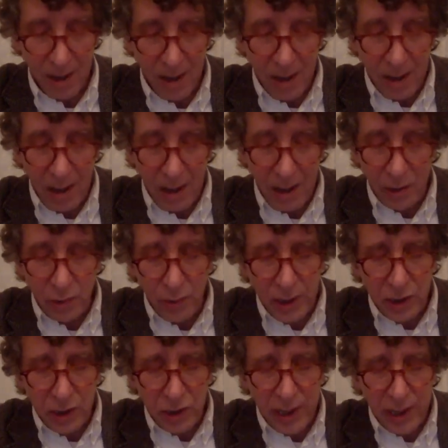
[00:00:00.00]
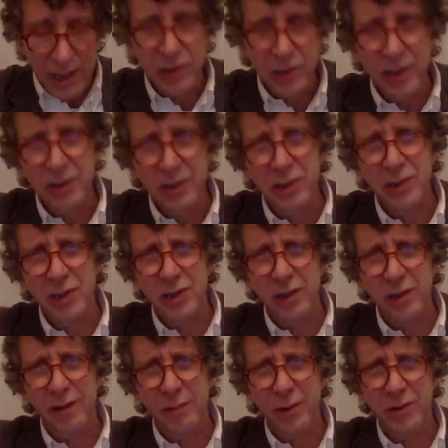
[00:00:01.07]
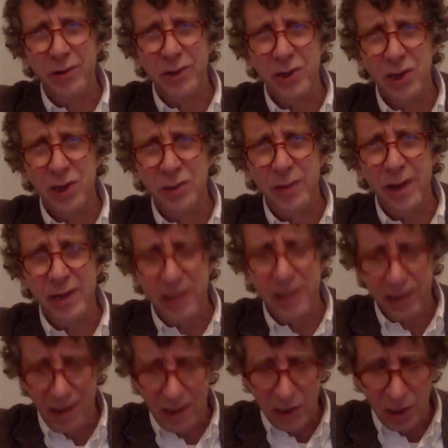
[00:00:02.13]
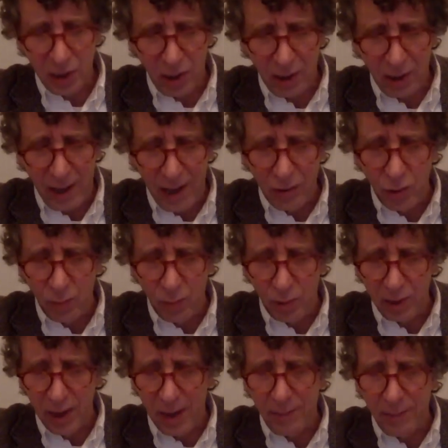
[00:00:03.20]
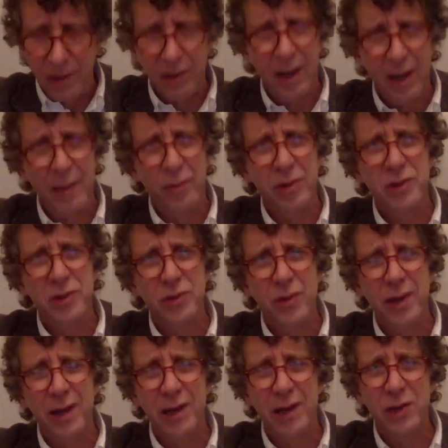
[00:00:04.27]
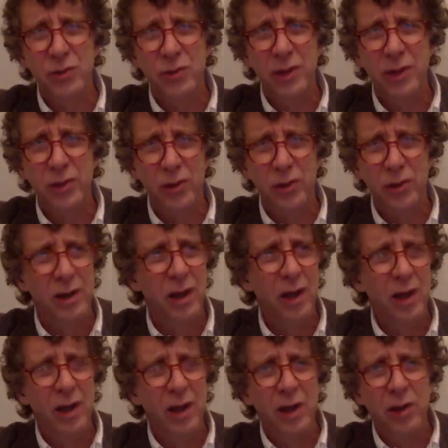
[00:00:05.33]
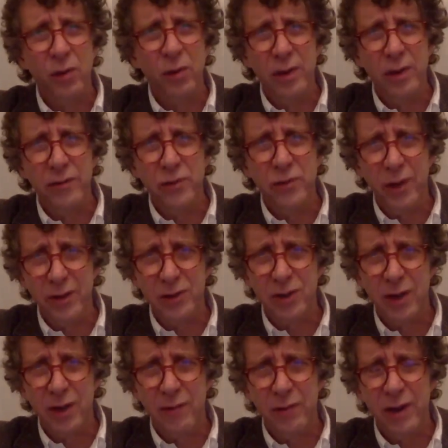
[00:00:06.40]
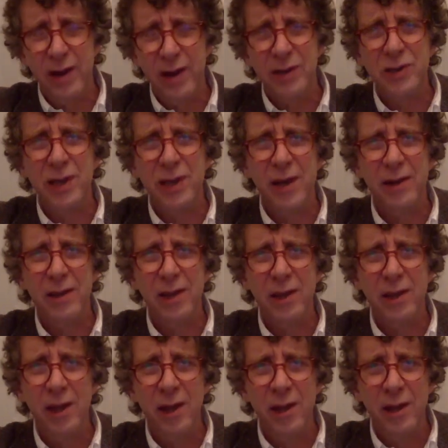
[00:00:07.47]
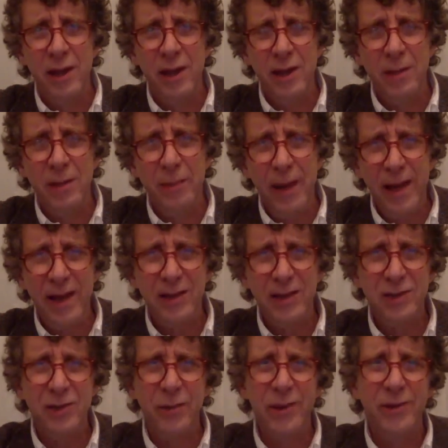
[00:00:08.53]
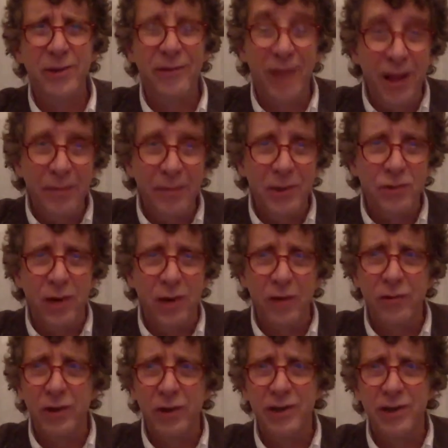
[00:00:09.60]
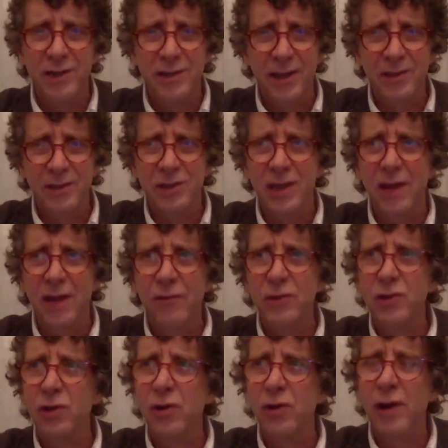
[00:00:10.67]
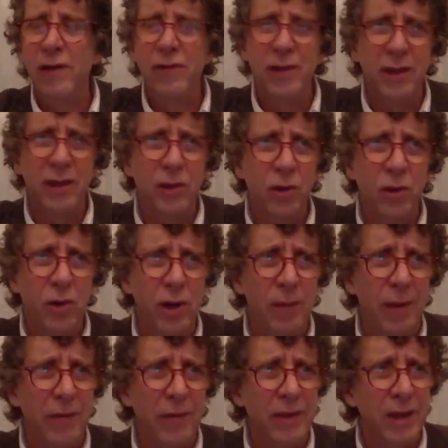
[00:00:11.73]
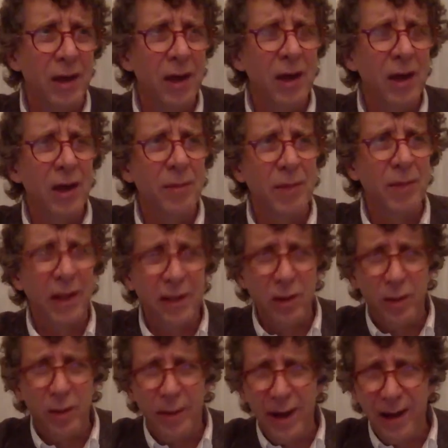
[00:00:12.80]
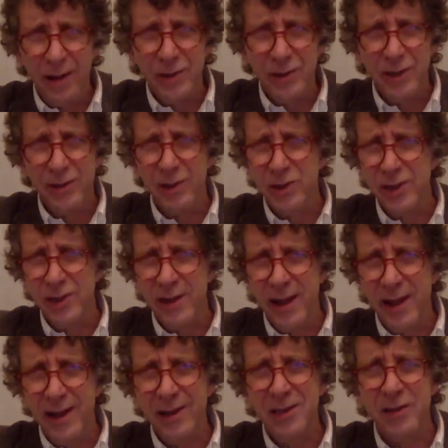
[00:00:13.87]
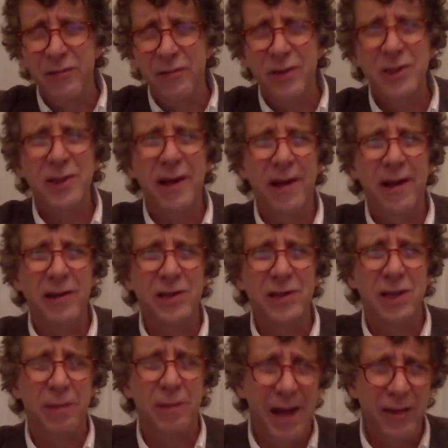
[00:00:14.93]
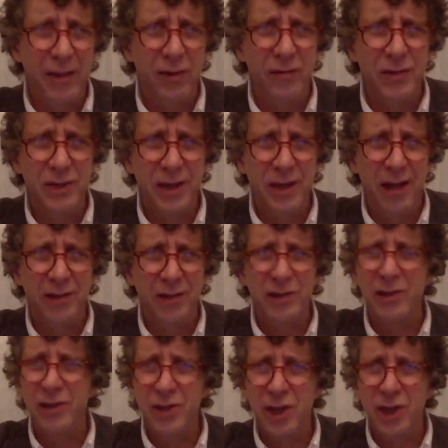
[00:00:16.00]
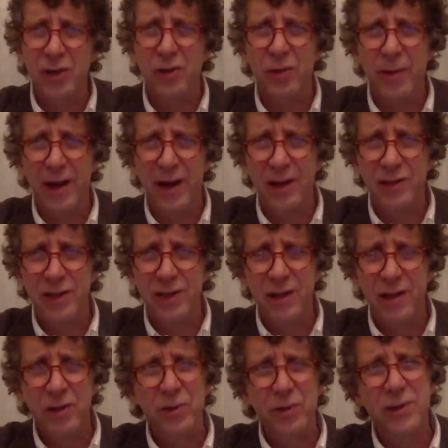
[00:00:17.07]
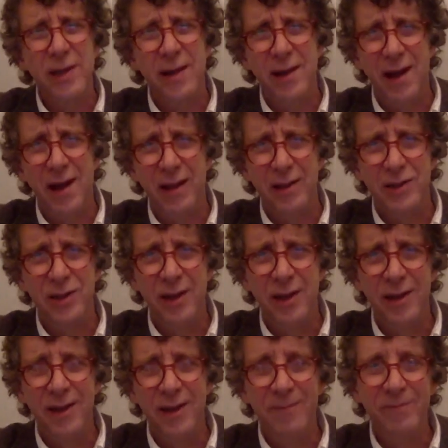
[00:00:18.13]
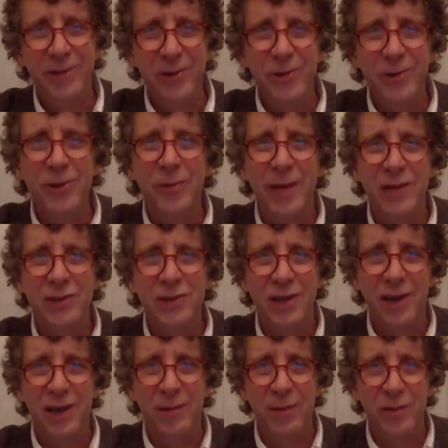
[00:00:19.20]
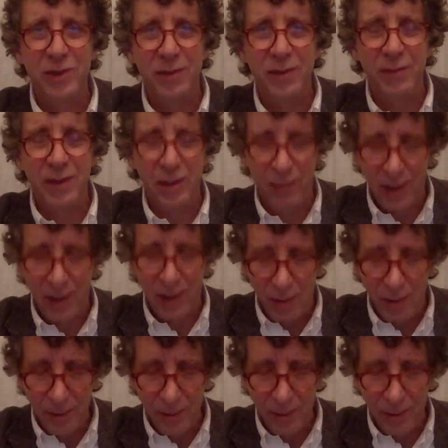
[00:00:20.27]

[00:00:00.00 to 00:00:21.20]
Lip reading: Now, what's really changed things in cystic fibrosis has been a technology called high-throughput compound library screening. And it's really turned the world of drug discovery on its head. In the past, the way you developed a drug for a disease like CF was to learn everything you could about the molecular biology, the genetics, the physiology, the pathophysiology, the cellular biology, and then use that knowledge to do your best to come up with something that would help.